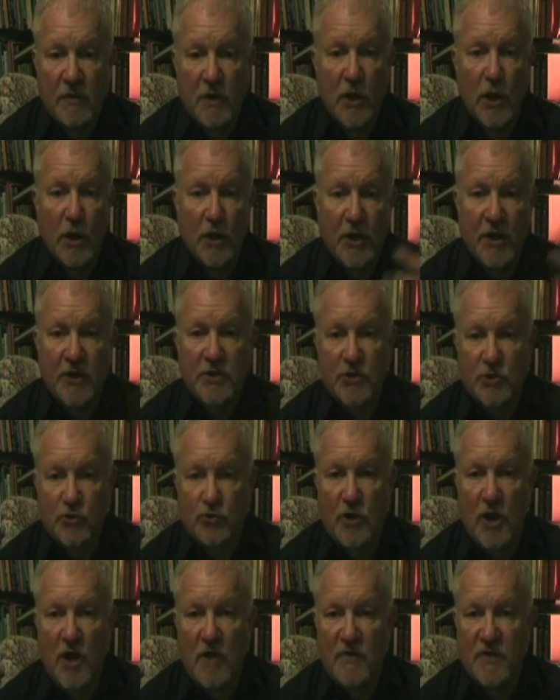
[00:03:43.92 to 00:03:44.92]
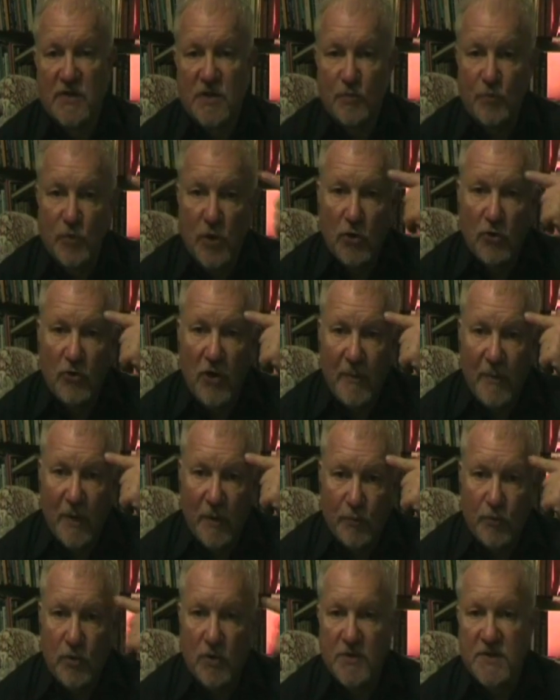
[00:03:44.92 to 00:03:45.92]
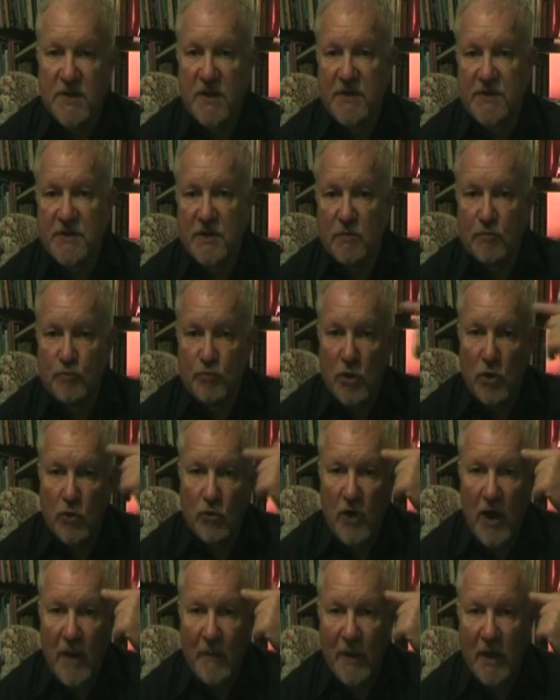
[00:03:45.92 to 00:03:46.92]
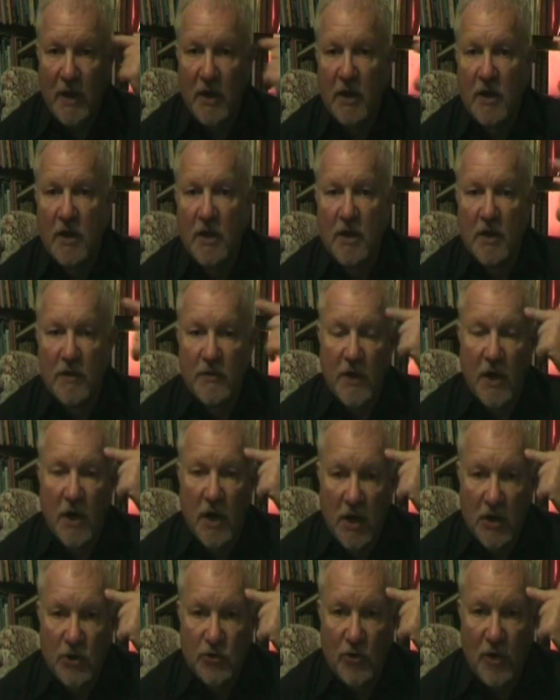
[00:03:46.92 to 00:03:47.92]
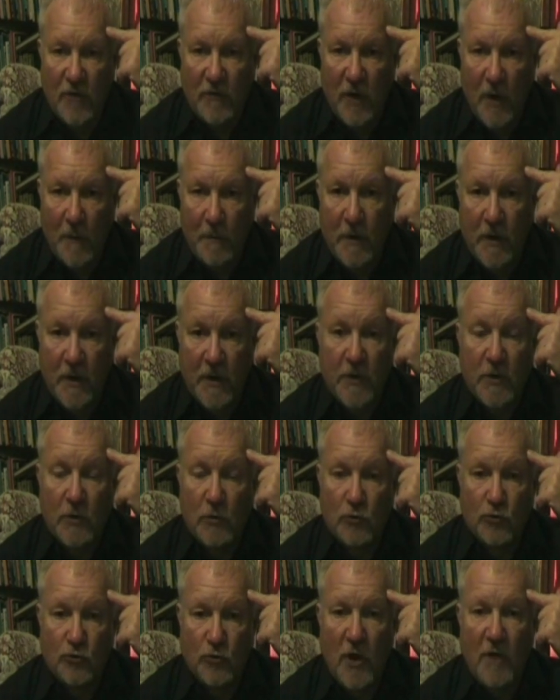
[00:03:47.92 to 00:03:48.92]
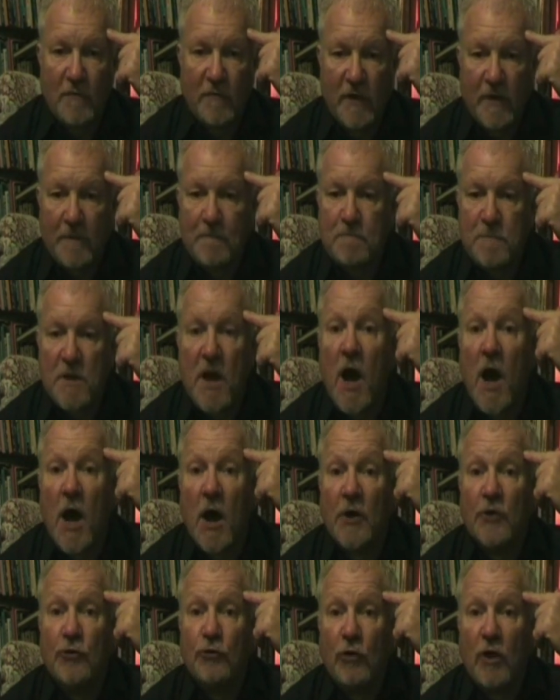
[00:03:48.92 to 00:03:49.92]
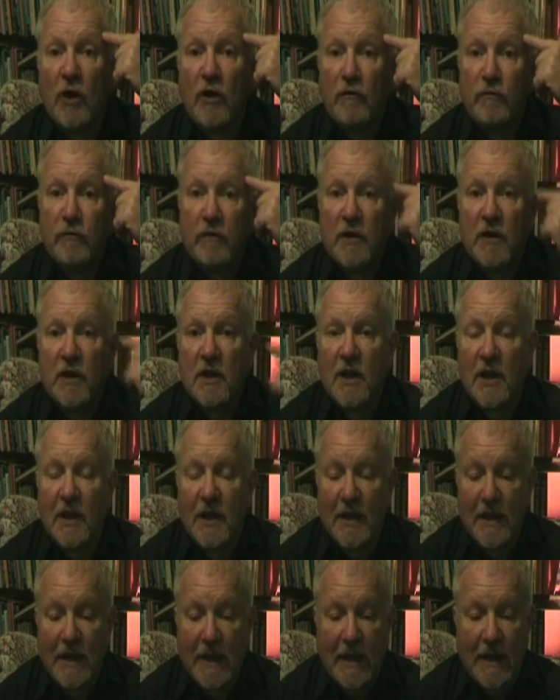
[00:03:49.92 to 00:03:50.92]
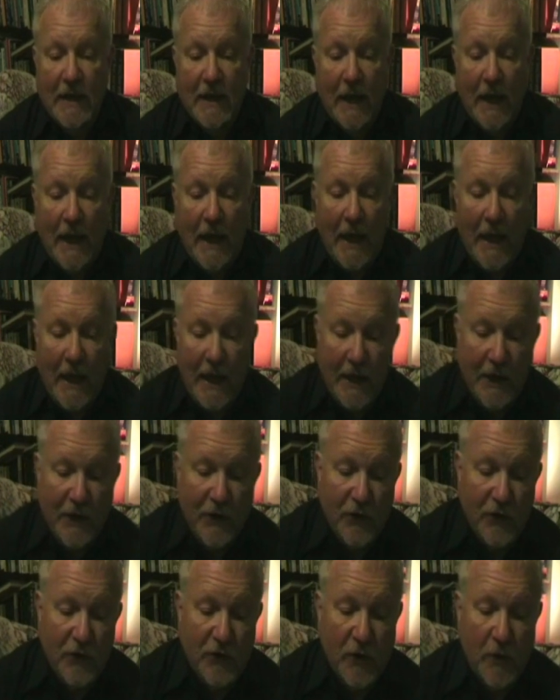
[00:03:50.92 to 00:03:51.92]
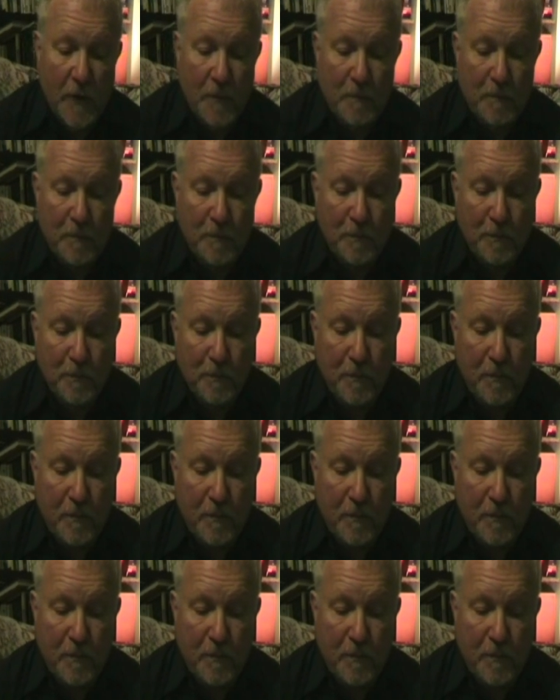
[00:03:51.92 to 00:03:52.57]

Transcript: the learning to drive is a programming process. So programming the hard drive up here, you're driving hard drive, and